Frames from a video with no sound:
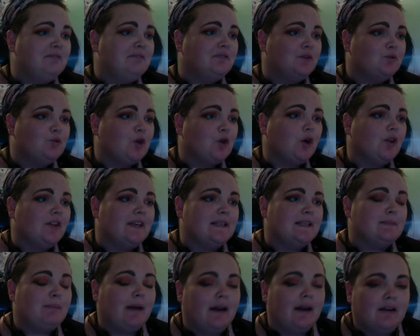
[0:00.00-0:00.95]
if you've
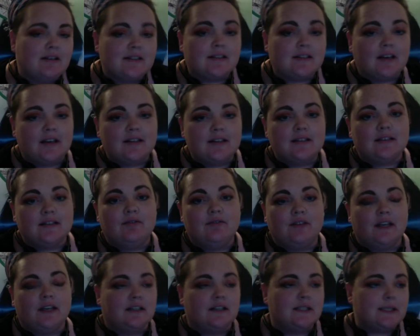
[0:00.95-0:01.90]
got these
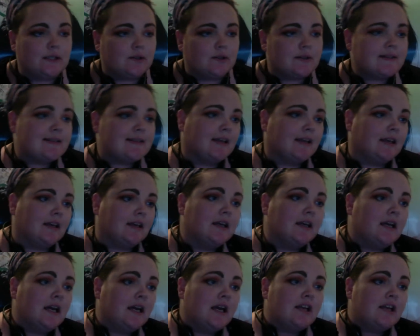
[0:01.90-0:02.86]
parasites living under your
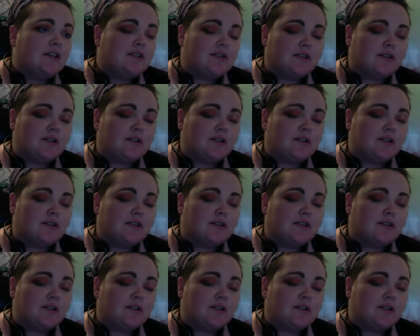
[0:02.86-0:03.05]
skin.